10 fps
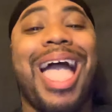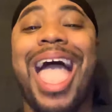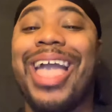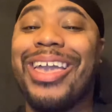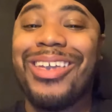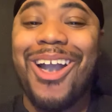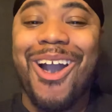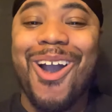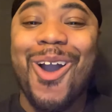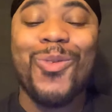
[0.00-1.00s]
Hey
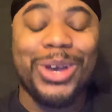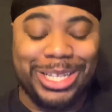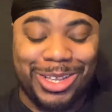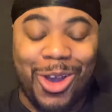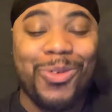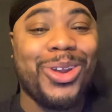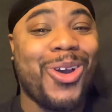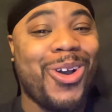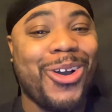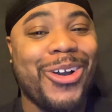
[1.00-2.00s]
y'all, what's going
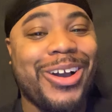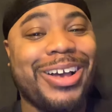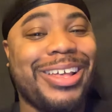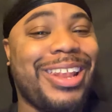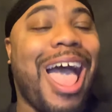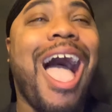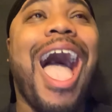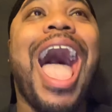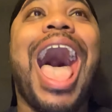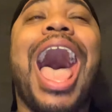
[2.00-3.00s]
on?
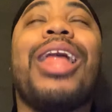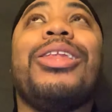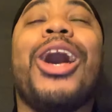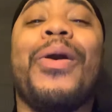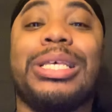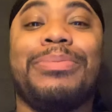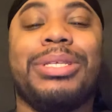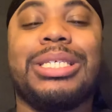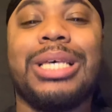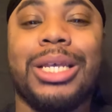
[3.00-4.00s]
I know it's
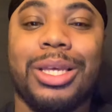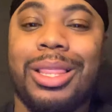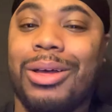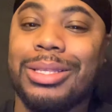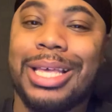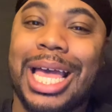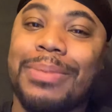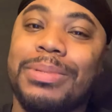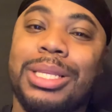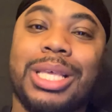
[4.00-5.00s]
been such a long
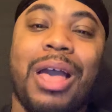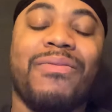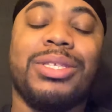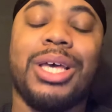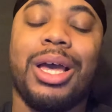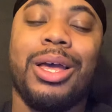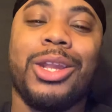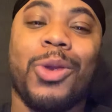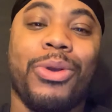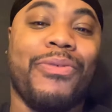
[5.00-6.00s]
time since I've
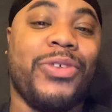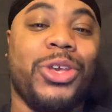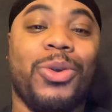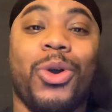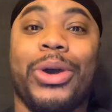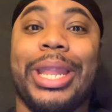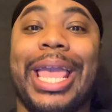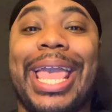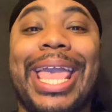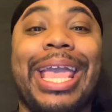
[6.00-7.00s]
done a review on
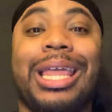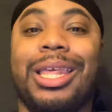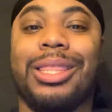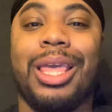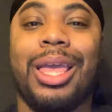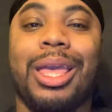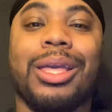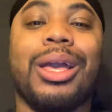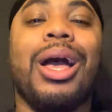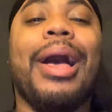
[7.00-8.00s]

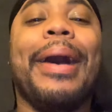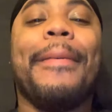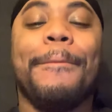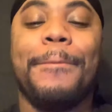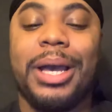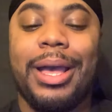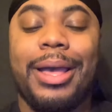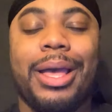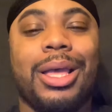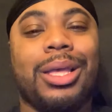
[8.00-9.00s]
anything,
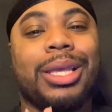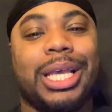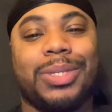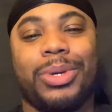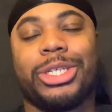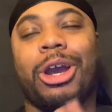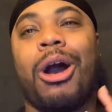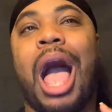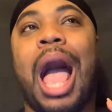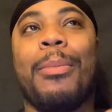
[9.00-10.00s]
but guess what,
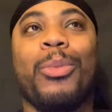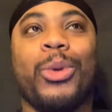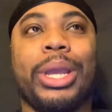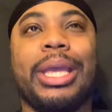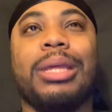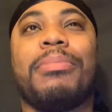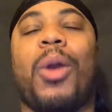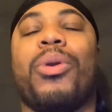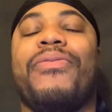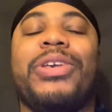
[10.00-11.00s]
y'all? I'm bringing my
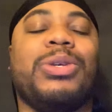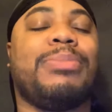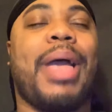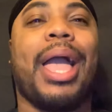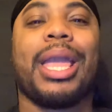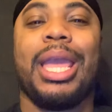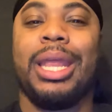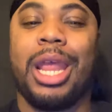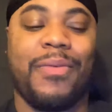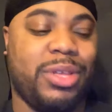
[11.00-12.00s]
reviews back
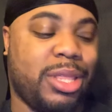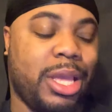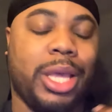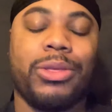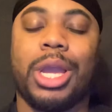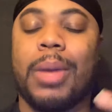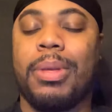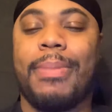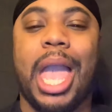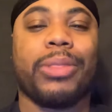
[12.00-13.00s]
and everything. They're
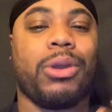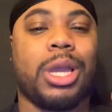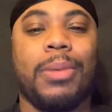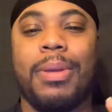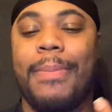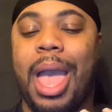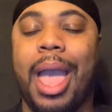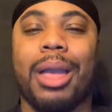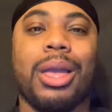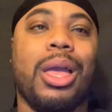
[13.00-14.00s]
coming back, they're coming
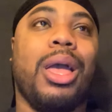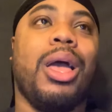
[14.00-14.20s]
back.